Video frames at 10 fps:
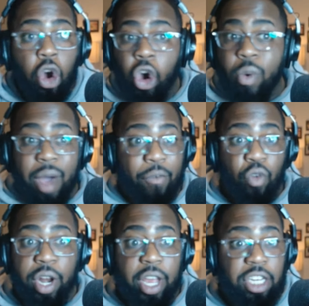
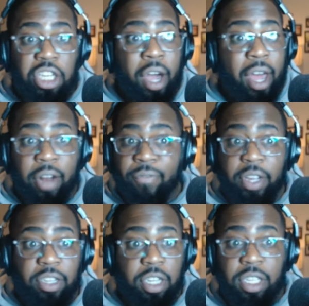Whoever it is, y'all got to
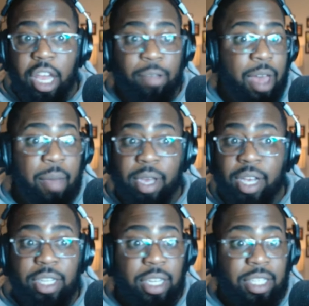fix this thing, man,
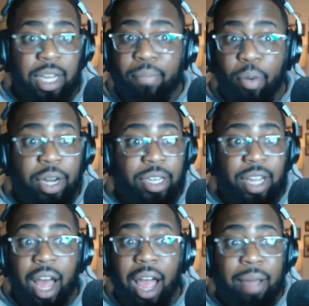because at some point in
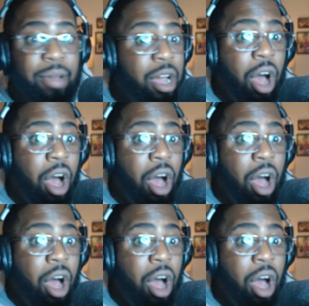time,